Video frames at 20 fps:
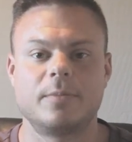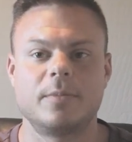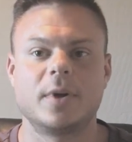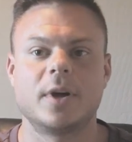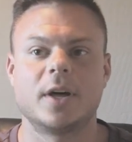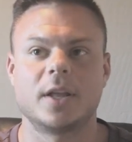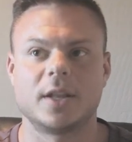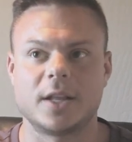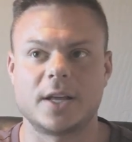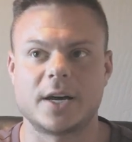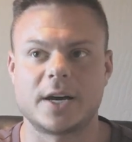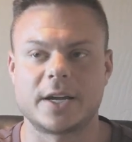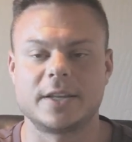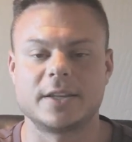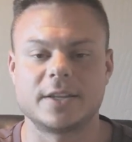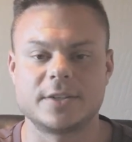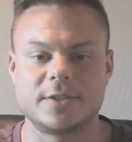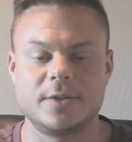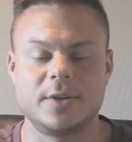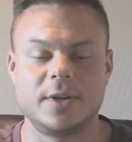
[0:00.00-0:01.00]
a lot
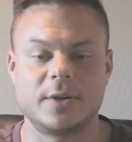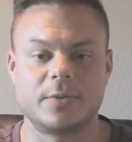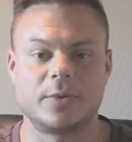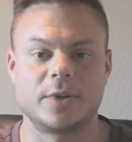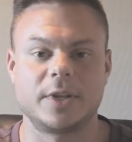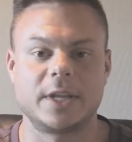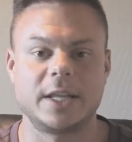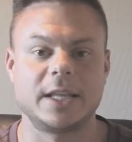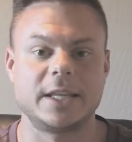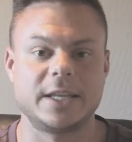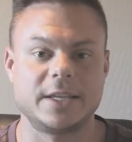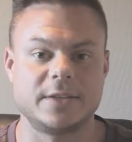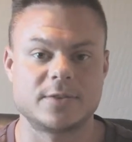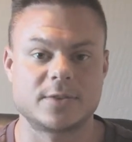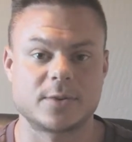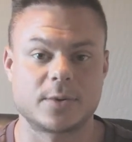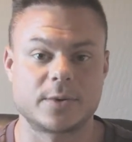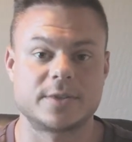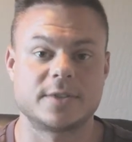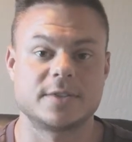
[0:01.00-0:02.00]
unless you get really lean
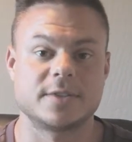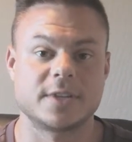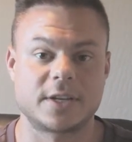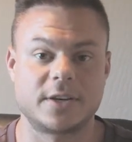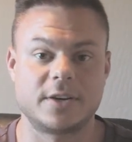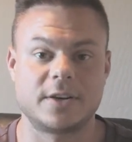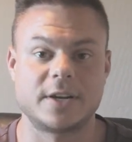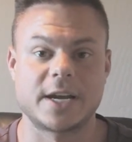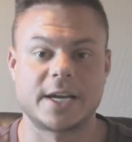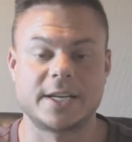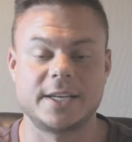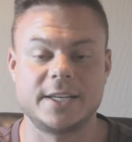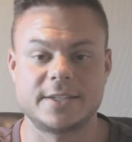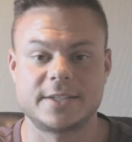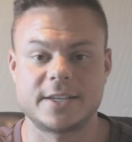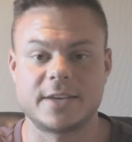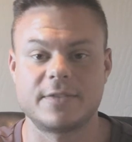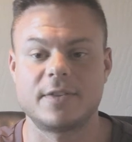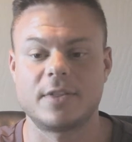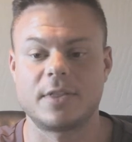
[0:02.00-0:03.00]
sources like your
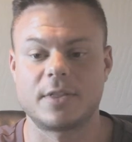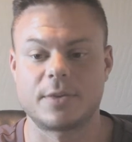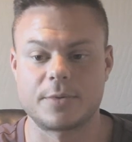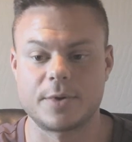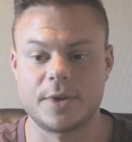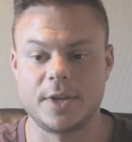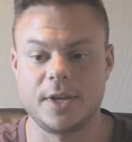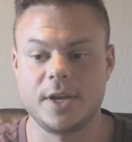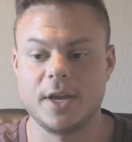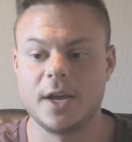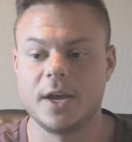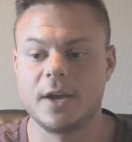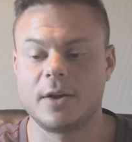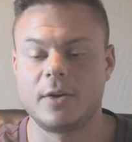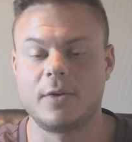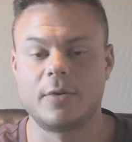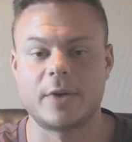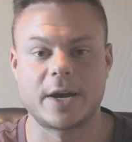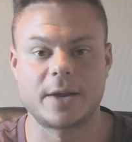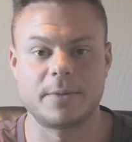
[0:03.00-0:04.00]
97.3
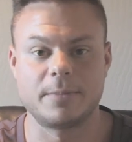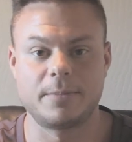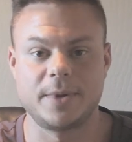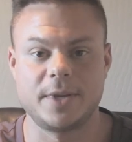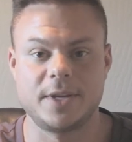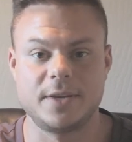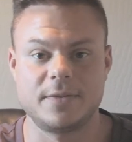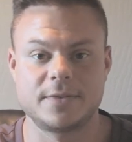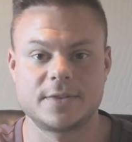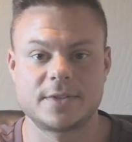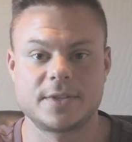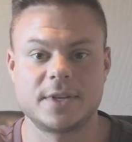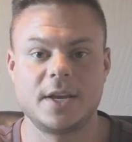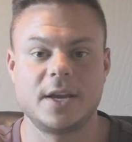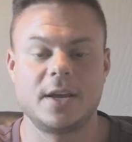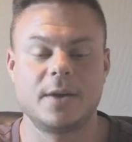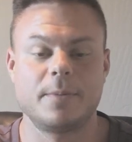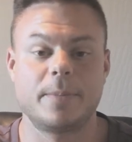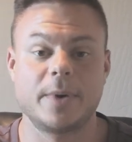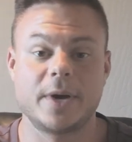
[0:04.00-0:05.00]
ground beefs.
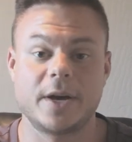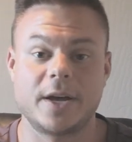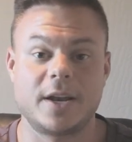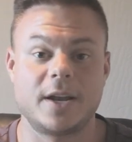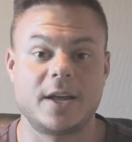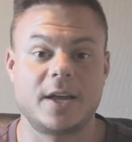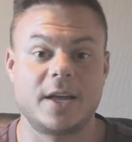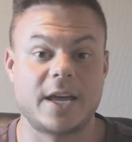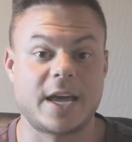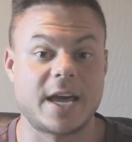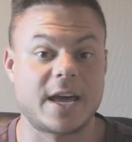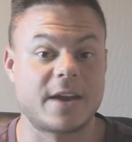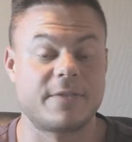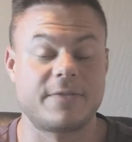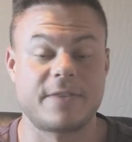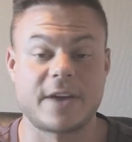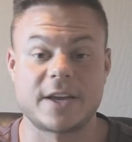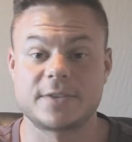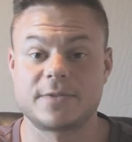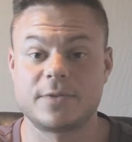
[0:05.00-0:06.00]
But at a
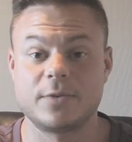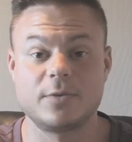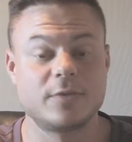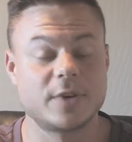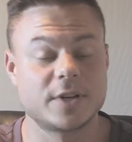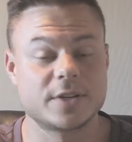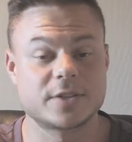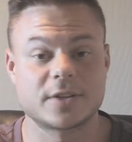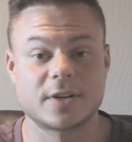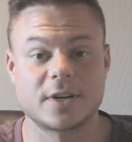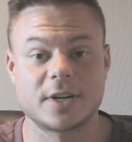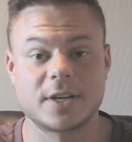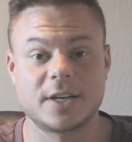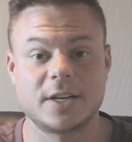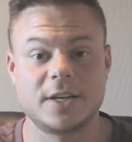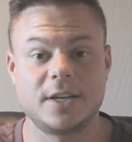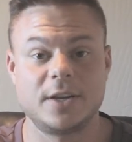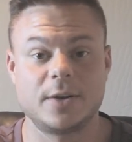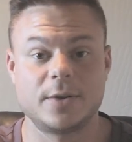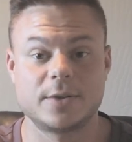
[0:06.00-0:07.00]
fast food restaurant,
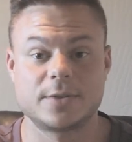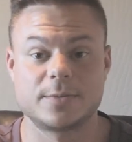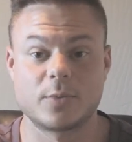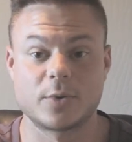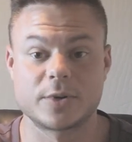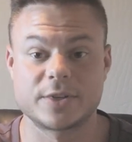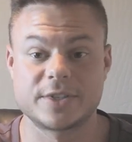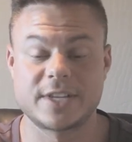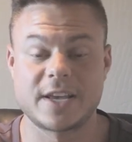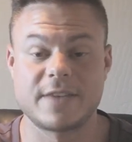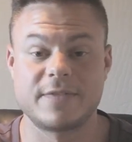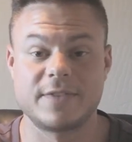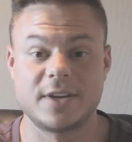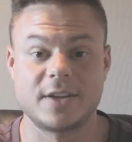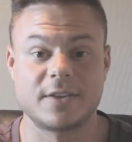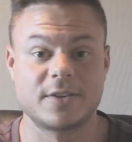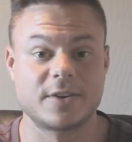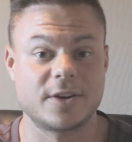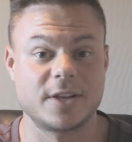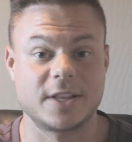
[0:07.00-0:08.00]
it's more
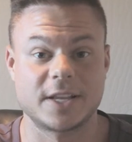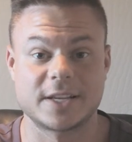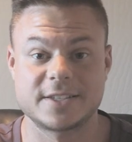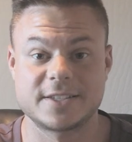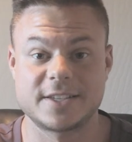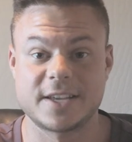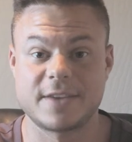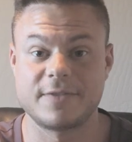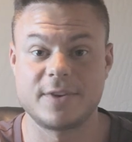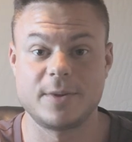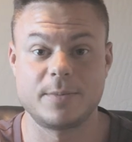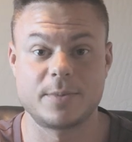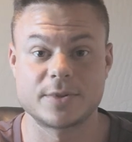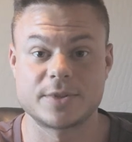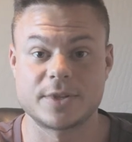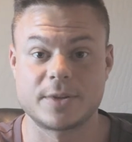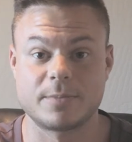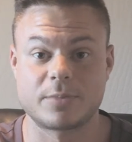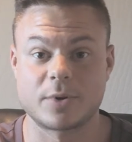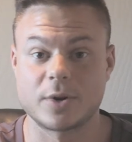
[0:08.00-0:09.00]
70-30, like
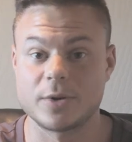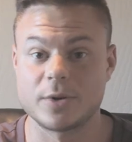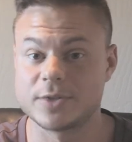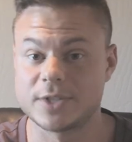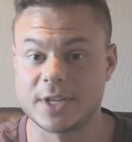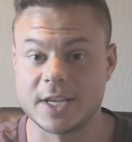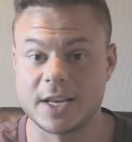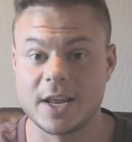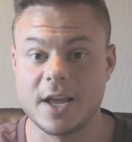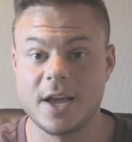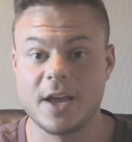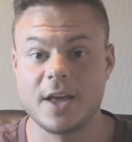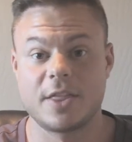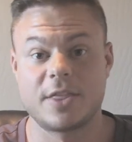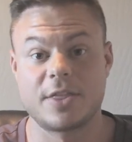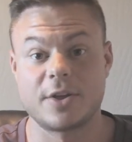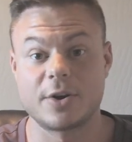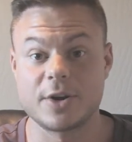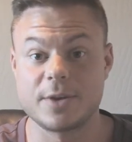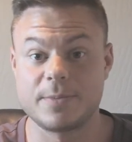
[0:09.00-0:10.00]
70% protein,
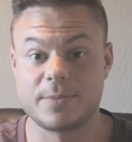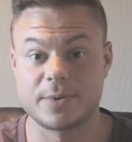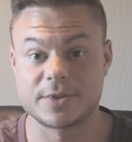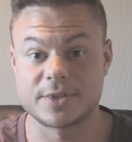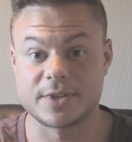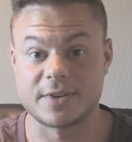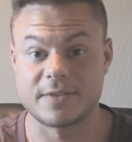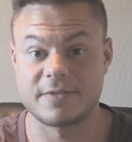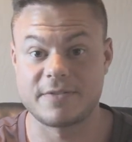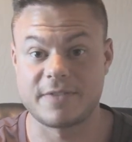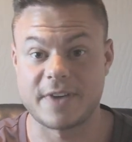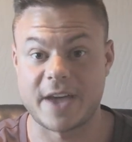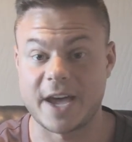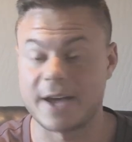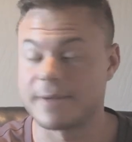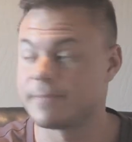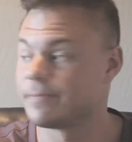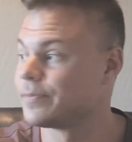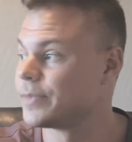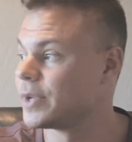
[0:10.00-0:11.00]
30% fat.
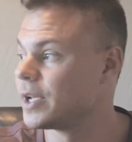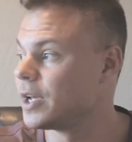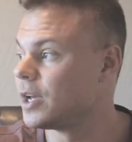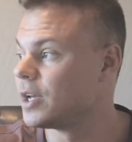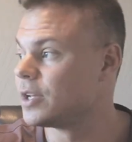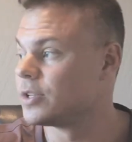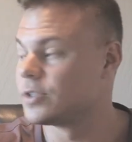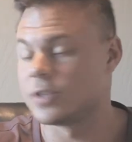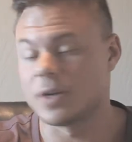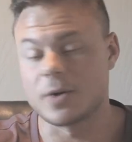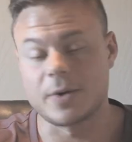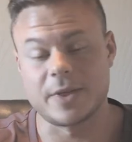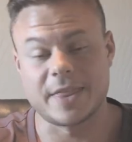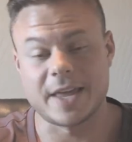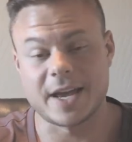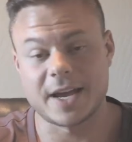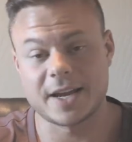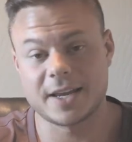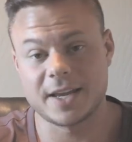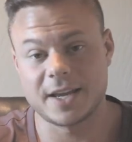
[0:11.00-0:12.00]
So in
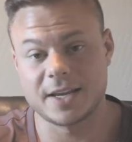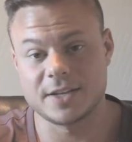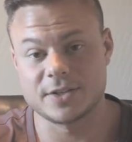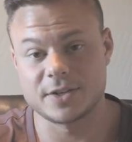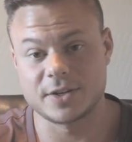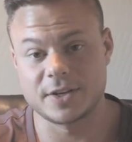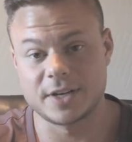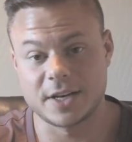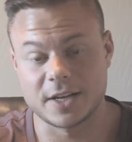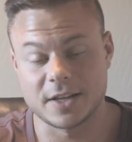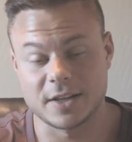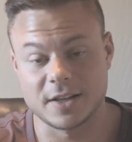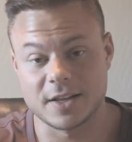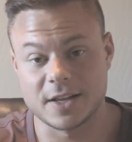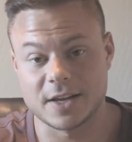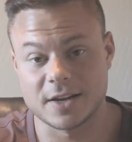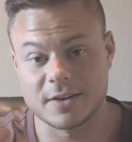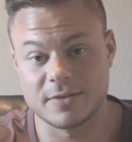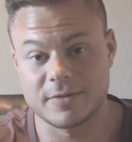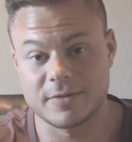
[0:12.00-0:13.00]
that case, you're getting a lot of